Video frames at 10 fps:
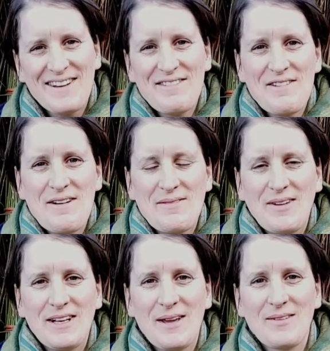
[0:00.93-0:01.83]
everyone,
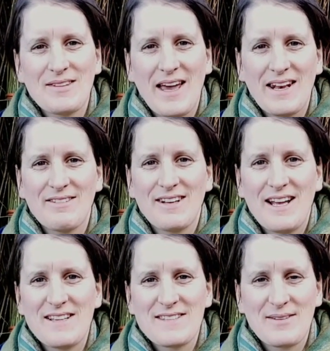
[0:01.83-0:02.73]
my name is Hanna Van
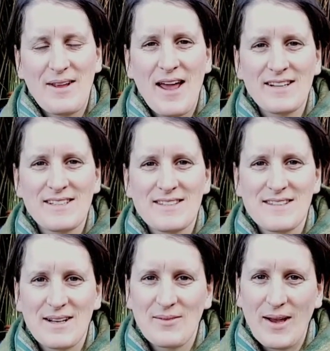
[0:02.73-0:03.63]
Aelst, an
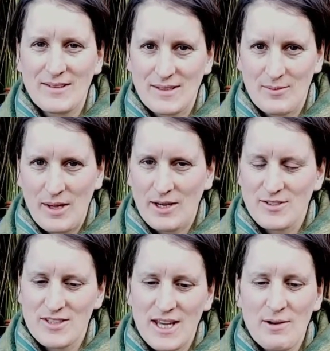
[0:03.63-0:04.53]
artist and a basket maker.
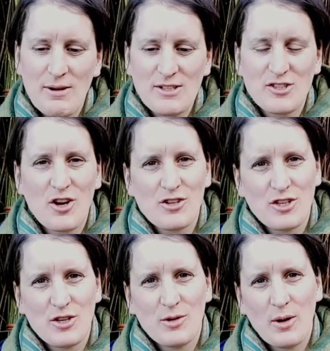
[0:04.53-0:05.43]
Today I want to talk
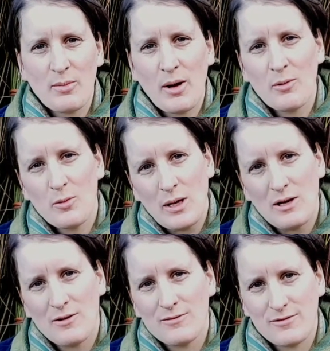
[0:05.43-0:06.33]
to you about
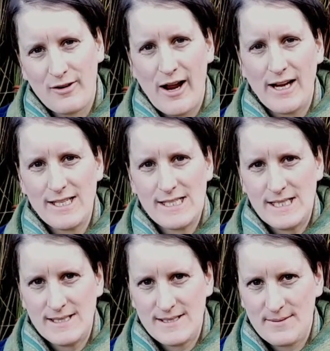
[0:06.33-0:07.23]
willow varieties.